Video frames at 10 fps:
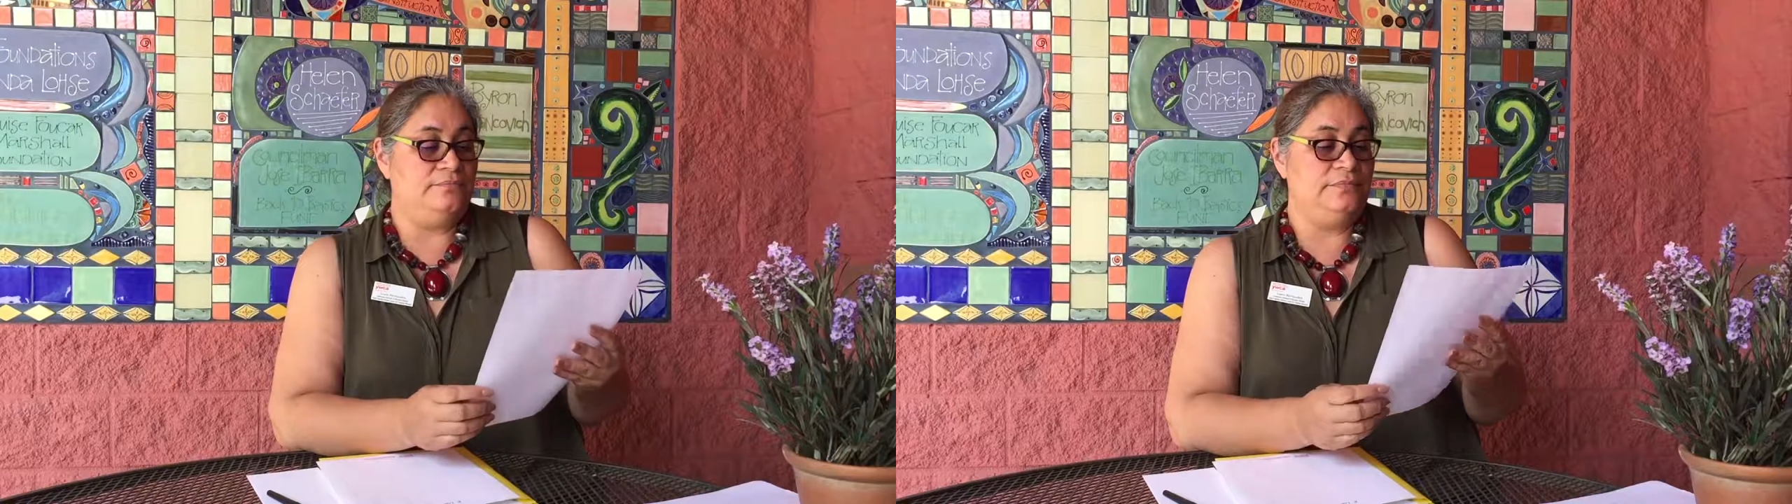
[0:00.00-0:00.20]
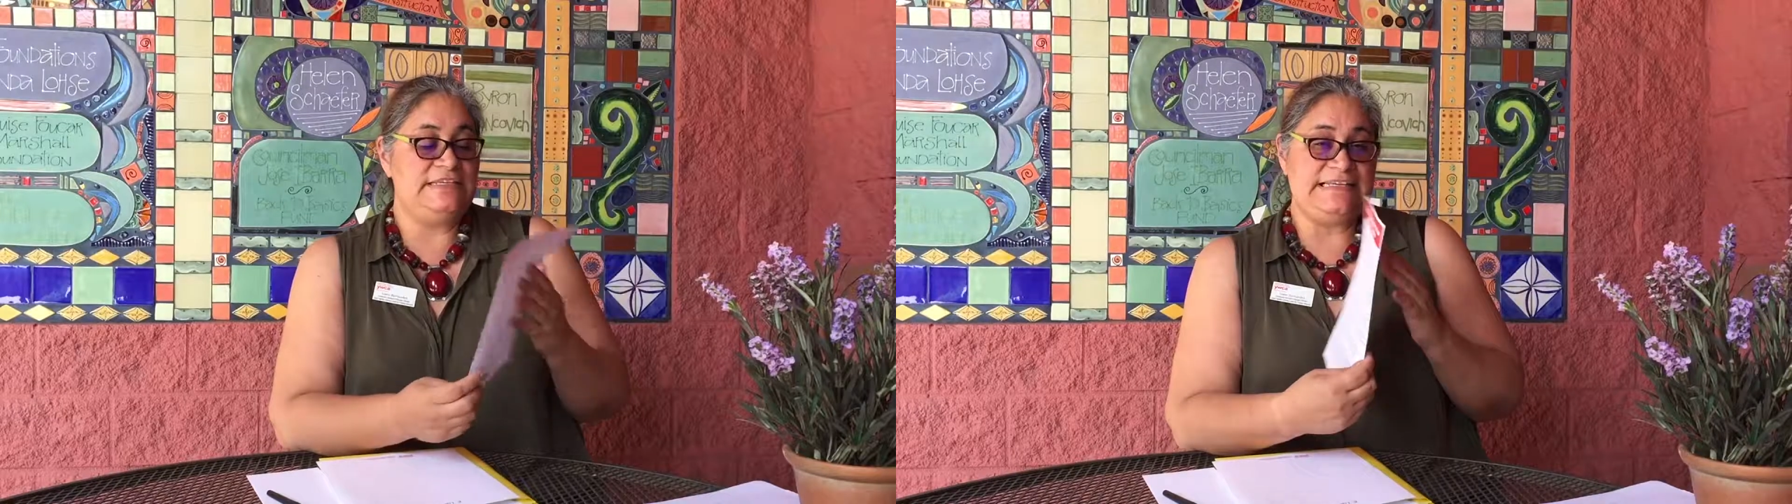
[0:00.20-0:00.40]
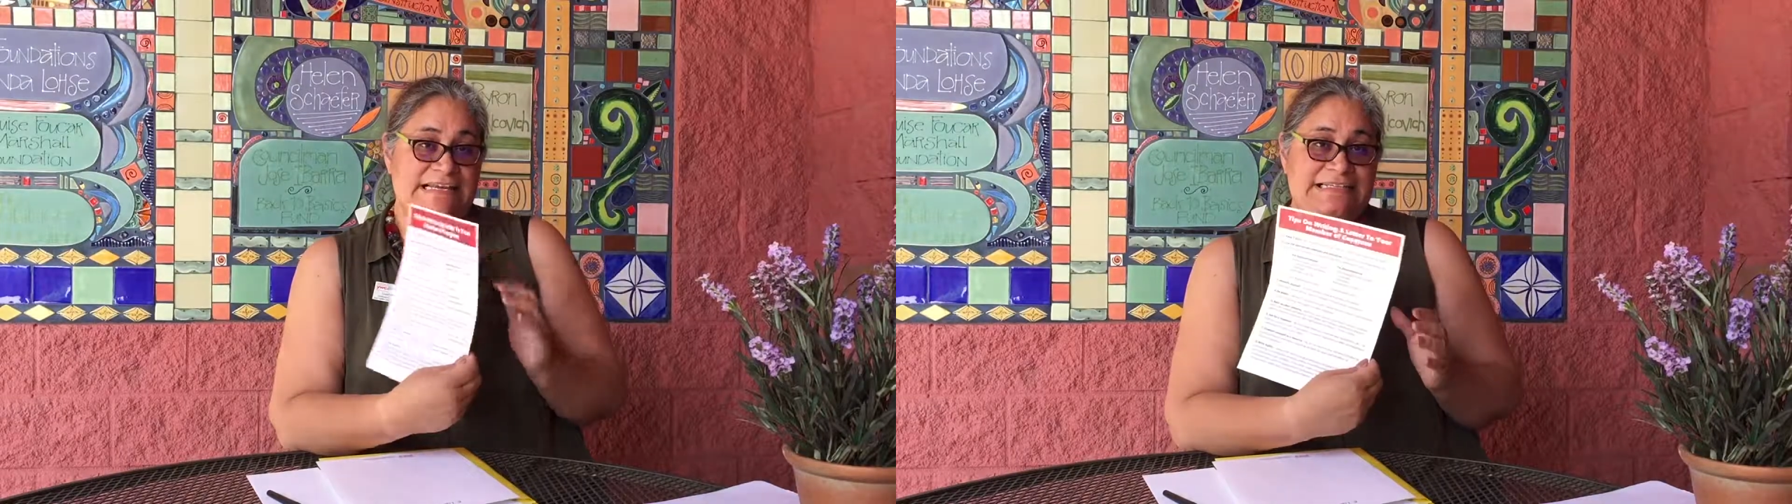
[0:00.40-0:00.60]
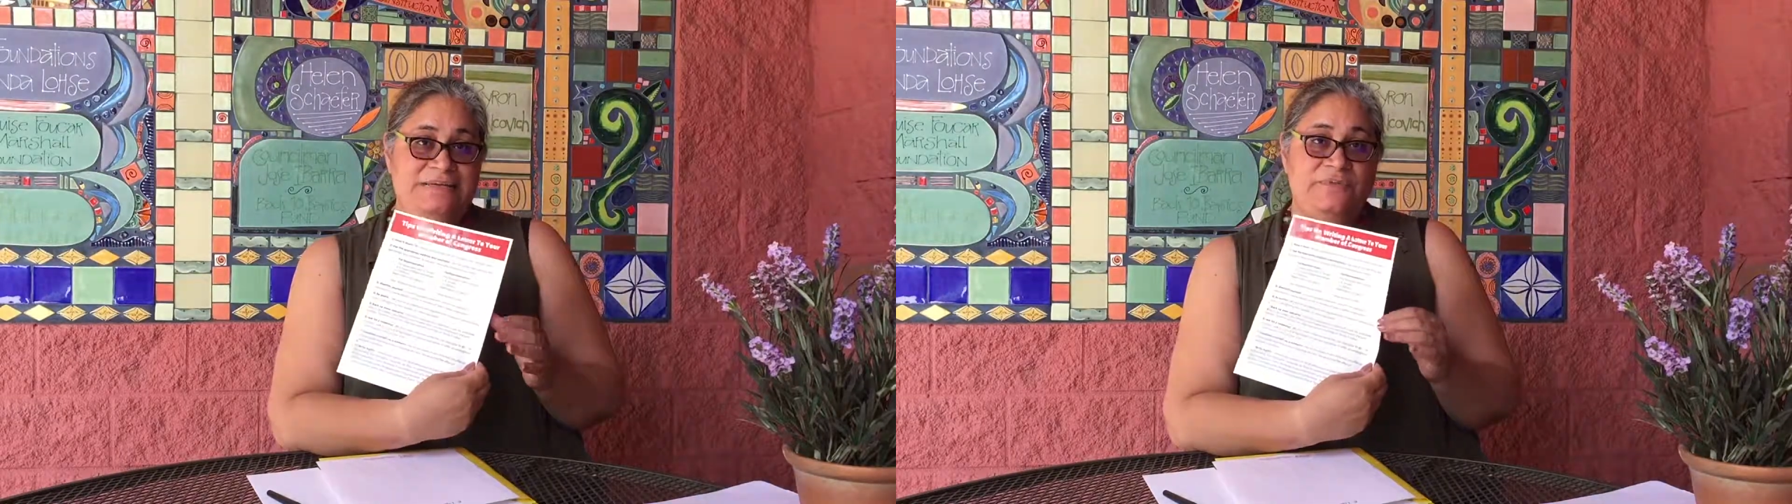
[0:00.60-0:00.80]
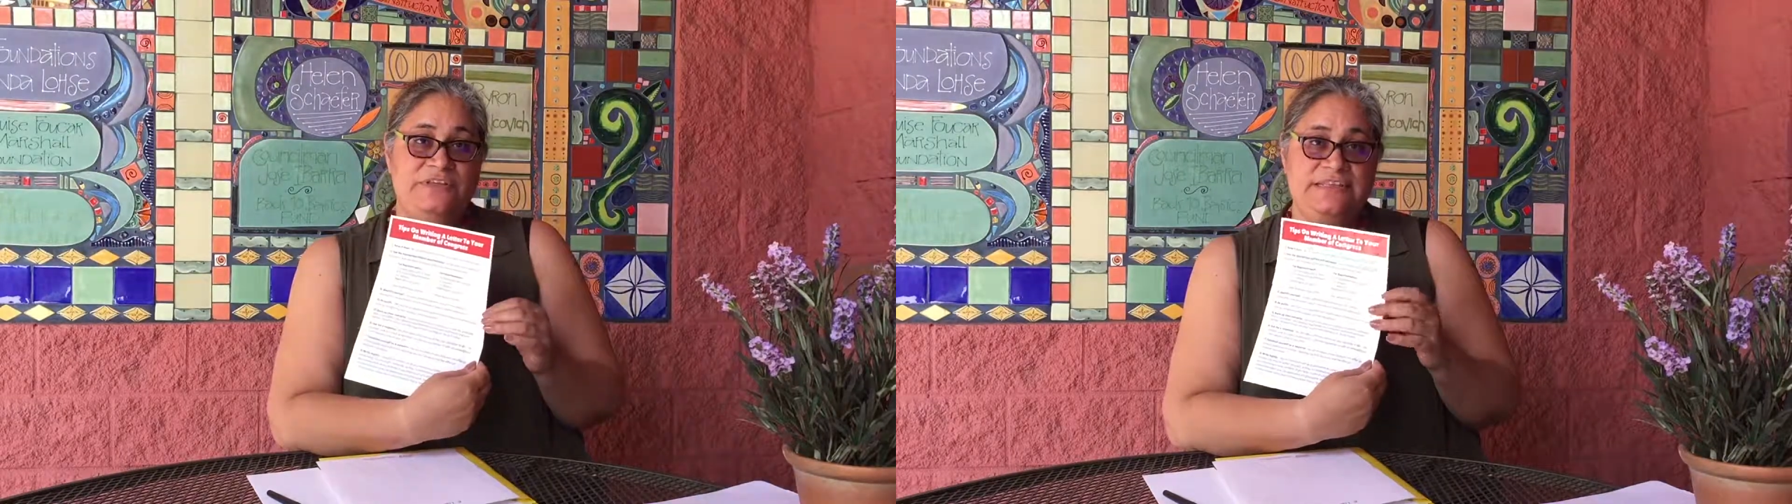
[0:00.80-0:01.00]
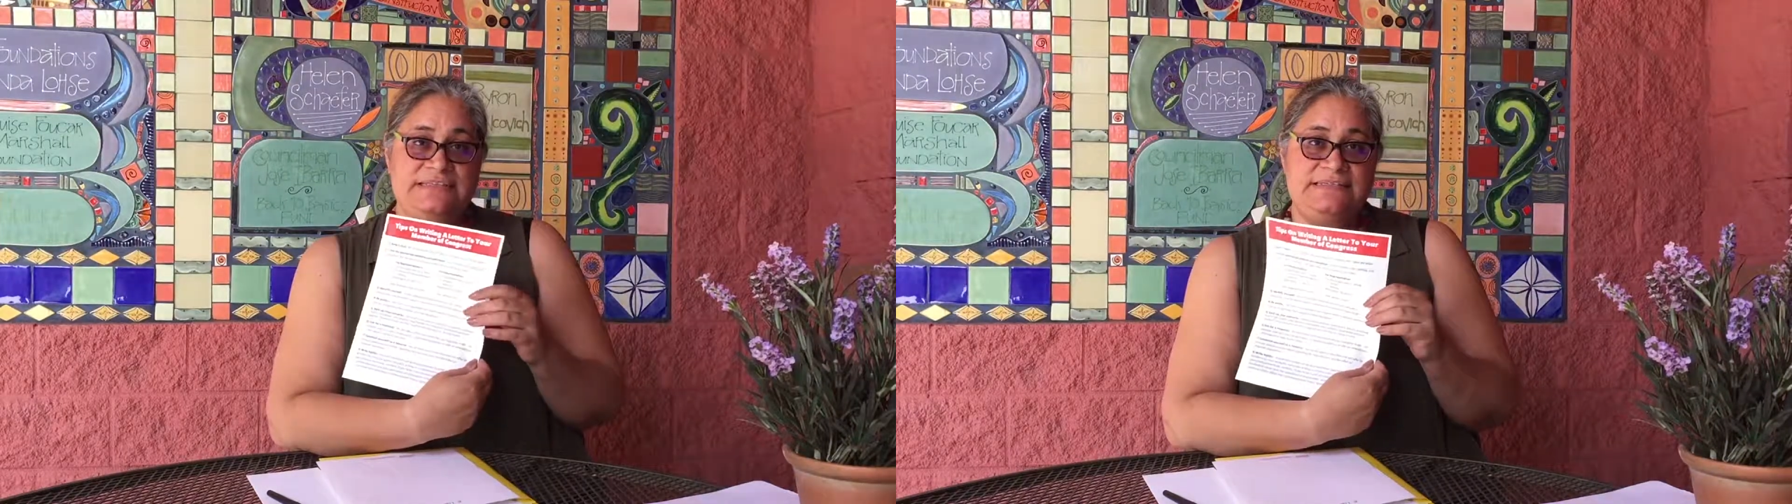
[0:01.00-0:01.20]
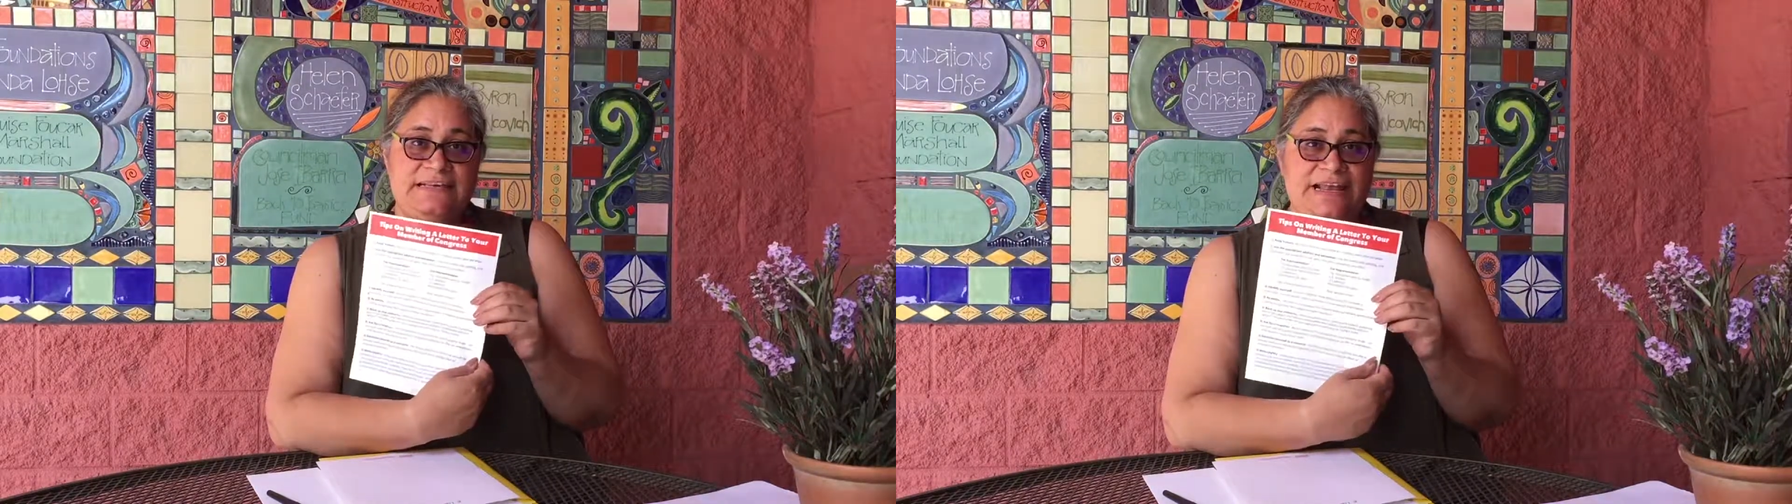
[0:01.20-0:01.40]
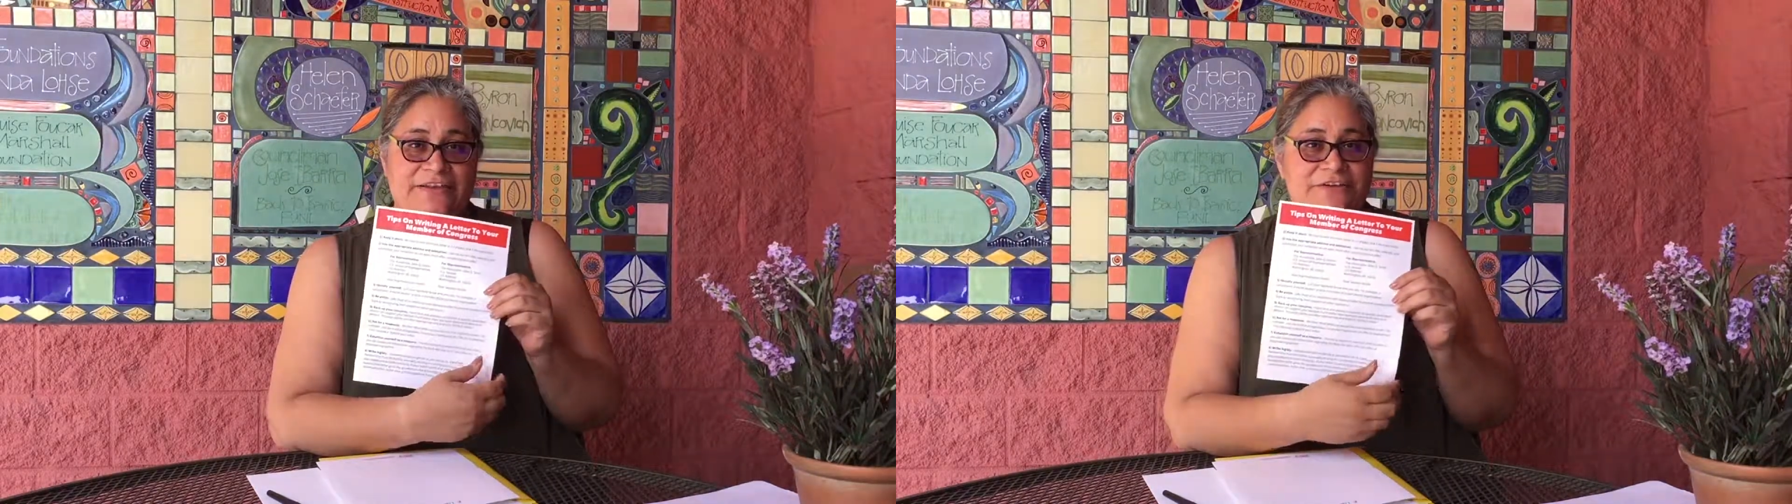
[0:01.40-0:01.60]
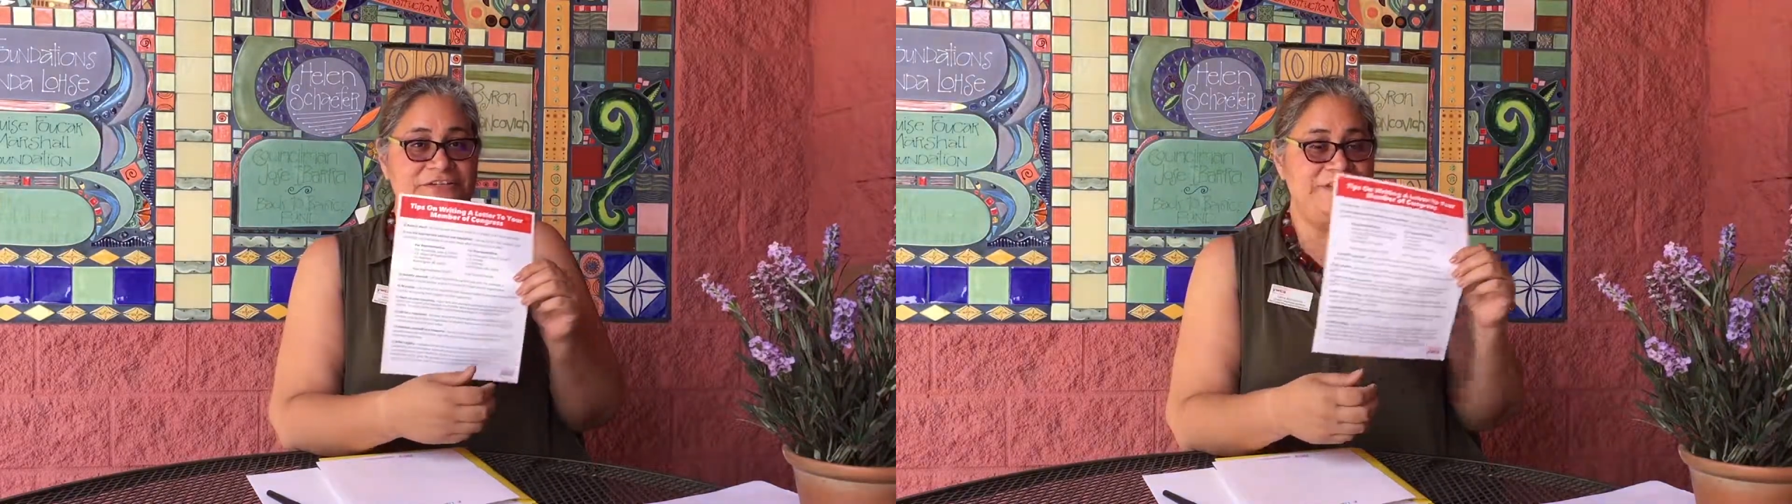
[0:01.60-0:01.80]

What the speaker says: the STAT team put this together.